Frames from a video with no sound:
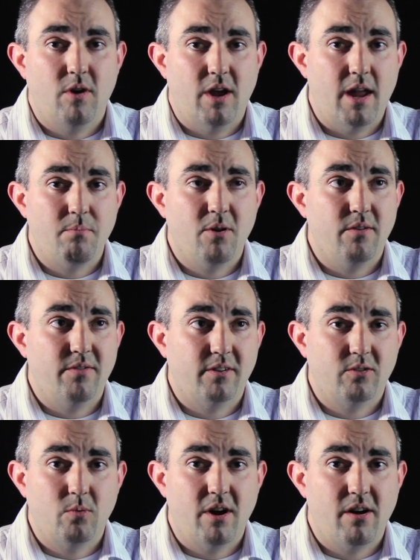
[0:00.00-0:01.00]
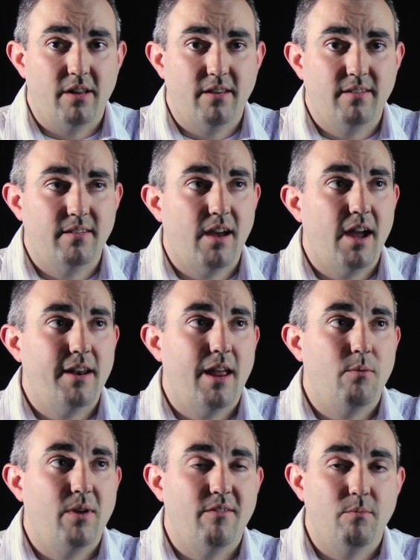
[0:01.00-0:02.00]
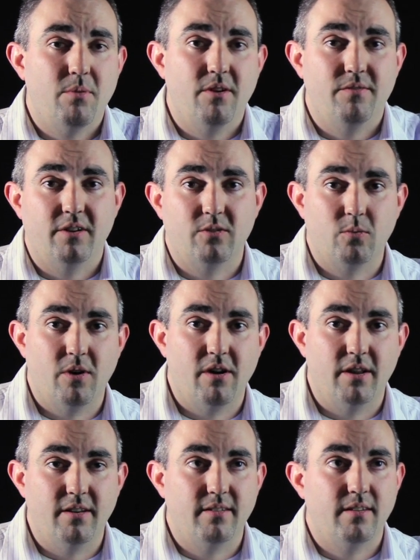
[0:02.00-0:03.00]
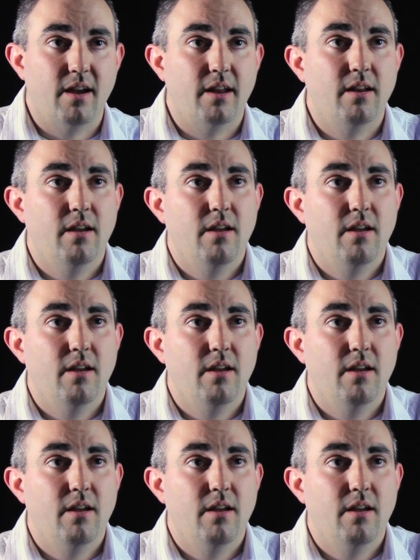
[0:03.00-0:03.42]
a perfect square on this side and we have a perfect square on this side.